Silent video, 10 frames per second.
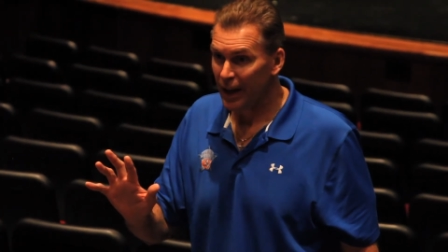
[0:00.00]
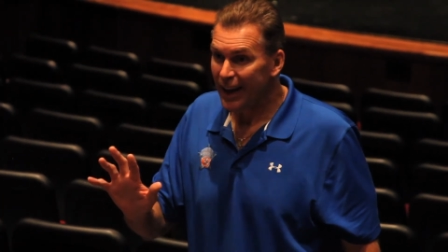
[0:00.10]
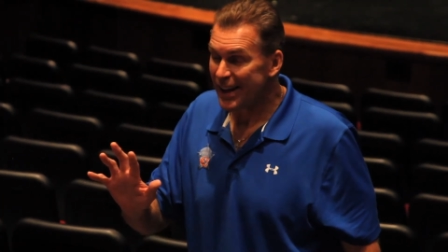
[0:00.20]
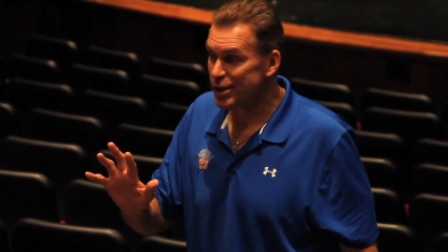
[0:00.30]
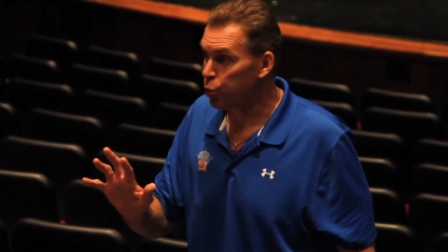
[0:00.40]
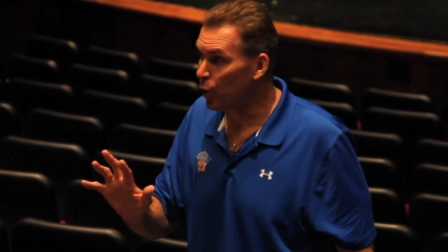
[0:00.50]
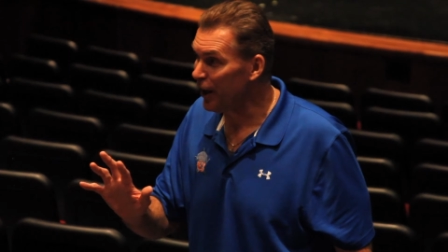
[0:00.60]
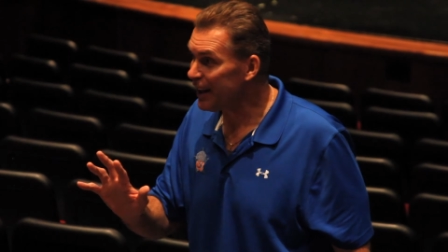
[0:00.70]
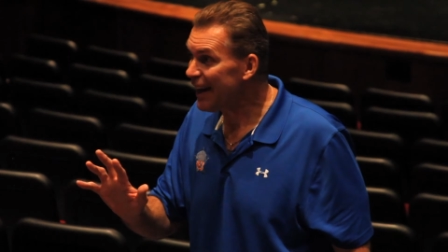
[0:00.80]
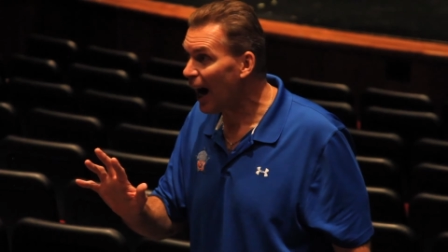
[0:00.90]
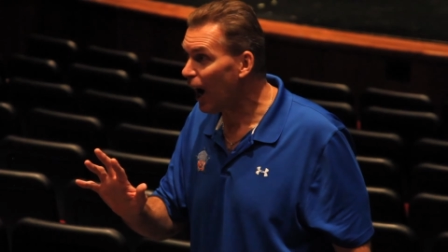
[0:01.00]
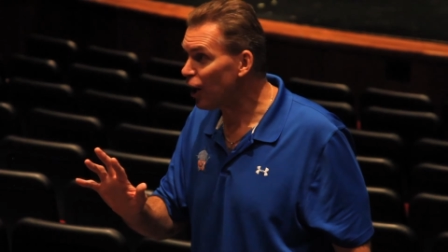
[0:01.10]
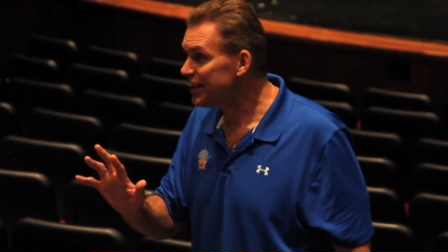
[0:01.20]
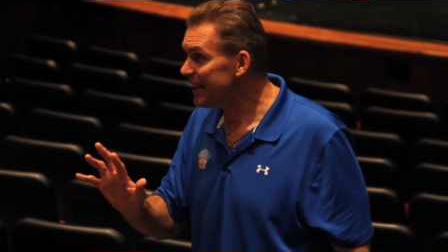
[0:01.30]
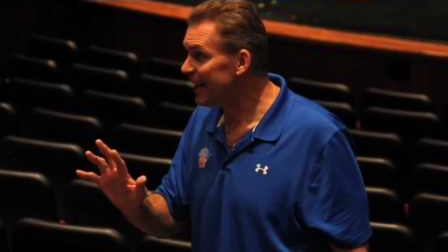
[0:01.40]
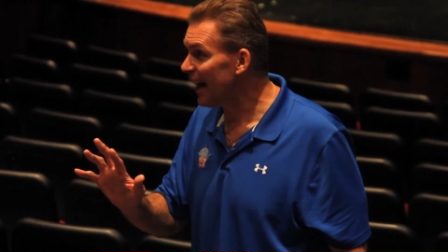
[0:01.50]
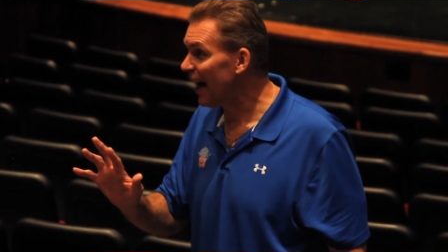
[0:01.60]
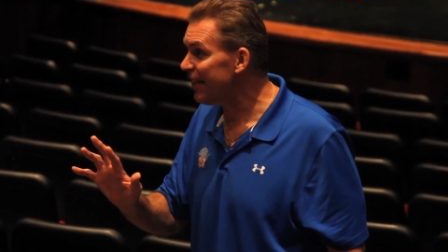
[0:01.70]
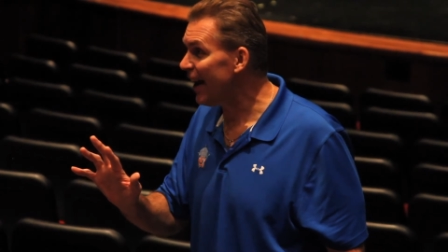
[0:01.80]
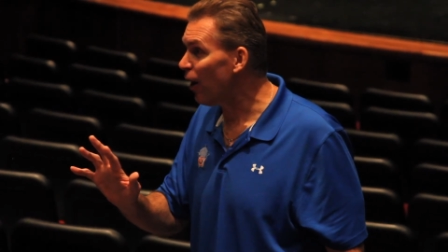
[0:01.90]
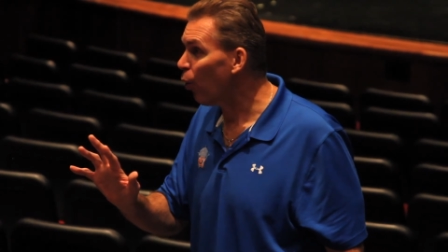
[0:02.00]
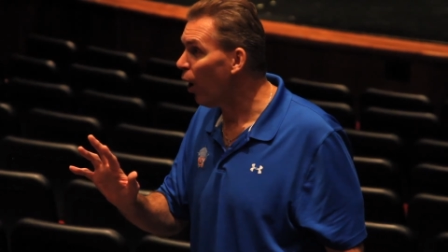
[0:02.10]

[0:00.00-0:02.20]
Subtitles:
it's really hard to get on that